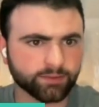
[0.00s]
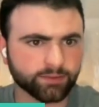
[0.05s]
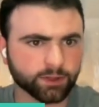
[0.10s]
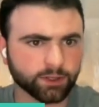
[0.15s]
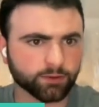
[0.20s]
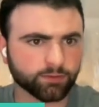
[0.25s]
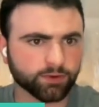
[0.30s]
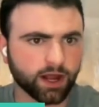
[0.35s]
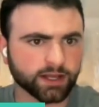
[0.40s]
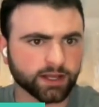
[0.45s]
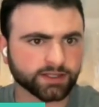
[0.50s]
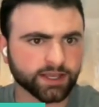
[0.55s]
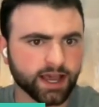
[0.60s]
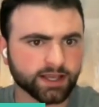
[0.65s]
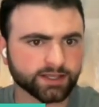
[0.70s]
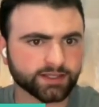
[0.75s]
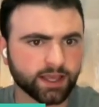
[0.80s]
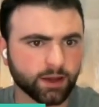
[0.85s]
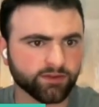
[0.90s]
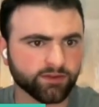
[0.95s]
similar
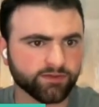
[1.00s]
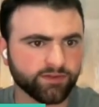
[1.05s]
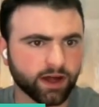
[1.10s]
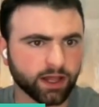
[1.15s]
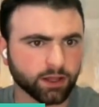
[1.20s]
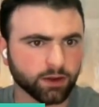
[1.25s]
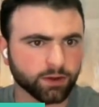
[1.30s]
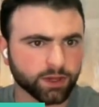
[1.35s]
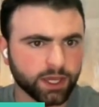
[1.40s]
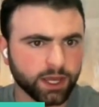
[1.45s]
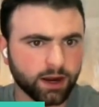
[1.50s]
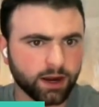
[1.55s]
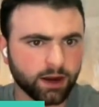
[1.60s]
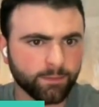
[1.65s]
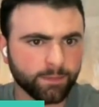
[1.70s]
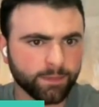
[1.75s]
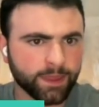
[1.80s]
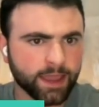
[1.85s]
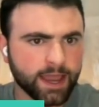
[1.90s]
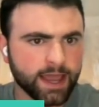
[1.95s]
process that will follow
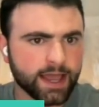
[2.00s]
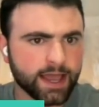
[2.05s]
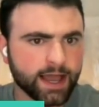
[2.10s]
here.